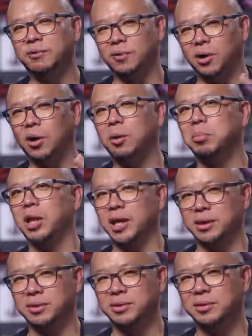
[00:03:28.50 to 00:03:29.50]
for all
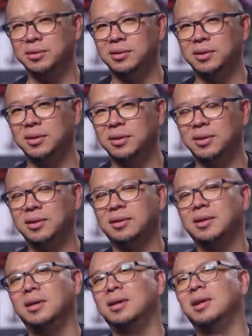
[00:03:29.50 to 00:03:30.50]
players.
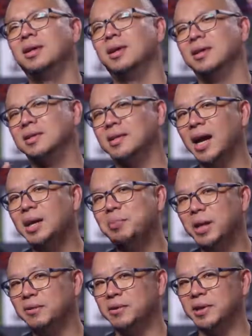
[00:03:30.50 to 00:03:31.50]
A side
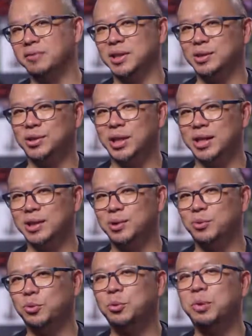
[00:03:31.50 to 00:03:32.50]
benefit of this
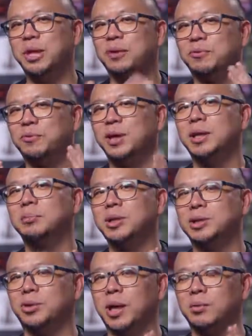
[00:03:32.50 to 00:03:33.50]
change will be the freedom to
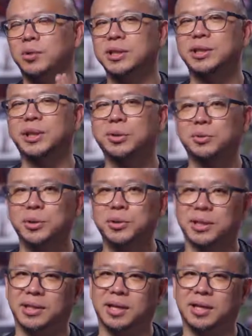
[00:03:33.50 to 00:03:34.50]
try riskier rune
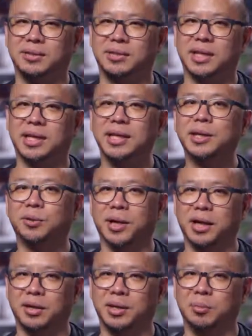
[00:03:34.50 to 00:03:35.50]
designs and
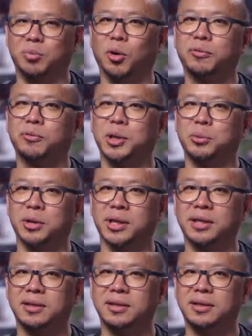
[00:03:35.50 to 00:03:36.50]
iterate on them more
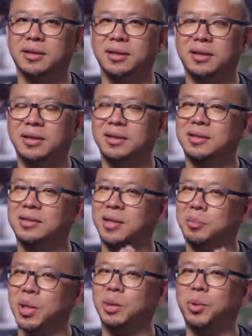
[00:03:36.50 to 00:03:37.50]
frequently,
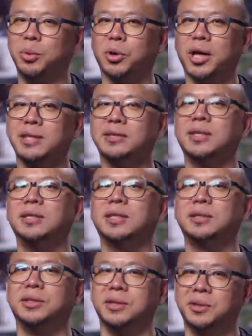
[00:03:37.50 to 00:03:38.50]
something we were hesitant
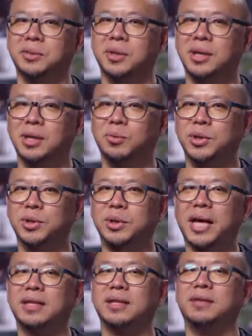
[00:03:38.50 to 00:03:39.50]
to do when you
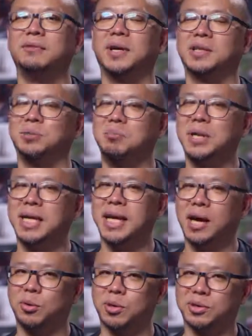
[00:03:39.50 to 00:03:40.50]
had to invest many
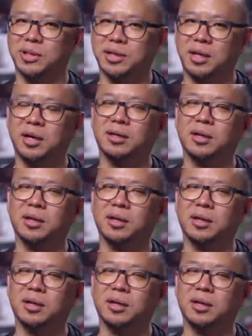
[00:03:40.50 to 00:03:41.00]
hours into